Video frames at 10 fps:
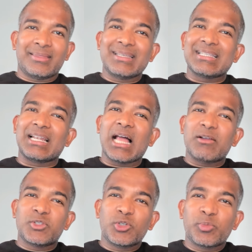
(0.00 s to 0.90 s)
This
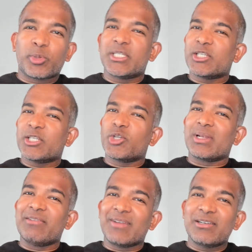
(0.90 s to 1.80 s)
allows you to project your
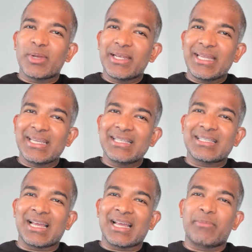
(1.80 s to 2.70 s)
inventory
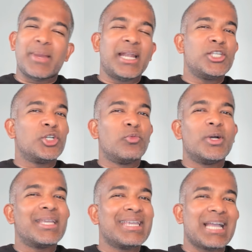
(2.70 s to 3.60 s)
needs and manage your
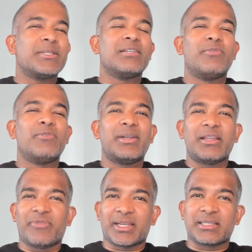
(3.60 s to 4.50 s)
working capital
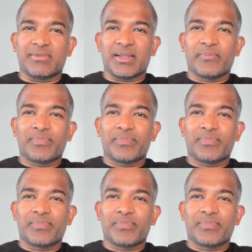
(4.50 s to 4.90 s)
very effectively.